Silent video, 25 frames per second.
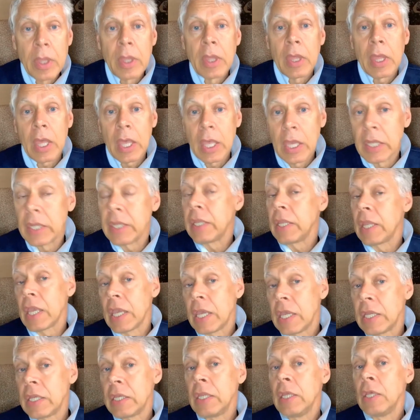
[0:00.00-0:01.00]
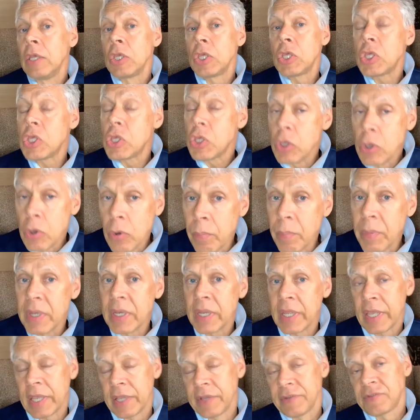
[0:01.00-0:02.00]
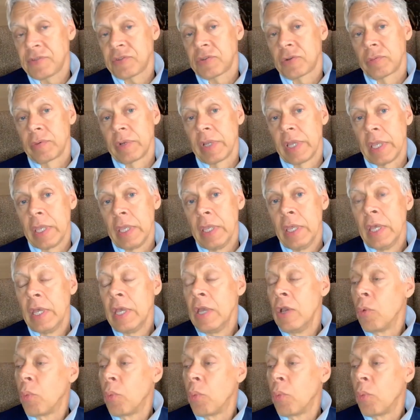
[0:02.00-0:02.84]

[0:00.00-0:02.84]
in, in human history